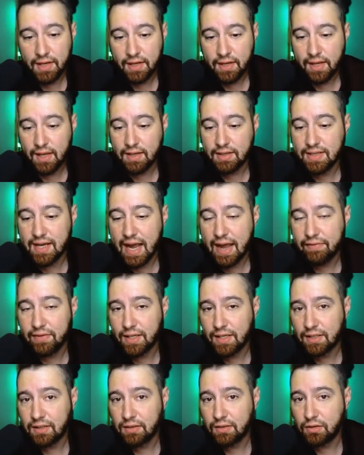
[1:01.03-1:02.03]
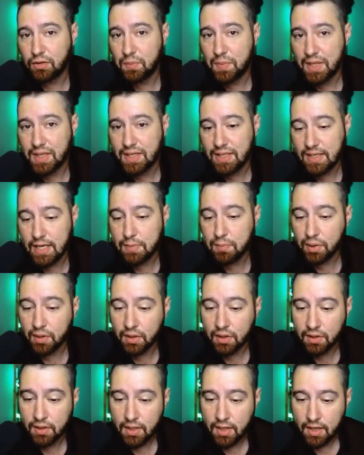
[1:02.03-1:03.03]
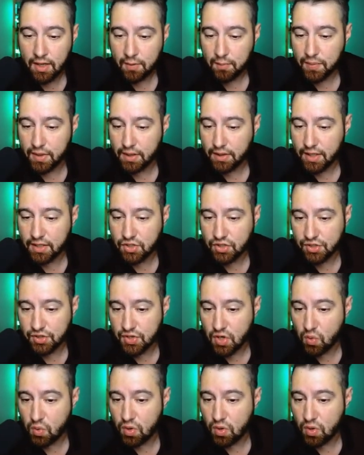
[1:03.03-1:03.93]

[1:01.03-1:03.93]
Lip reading: and dive in a little bit deeper. But let's just go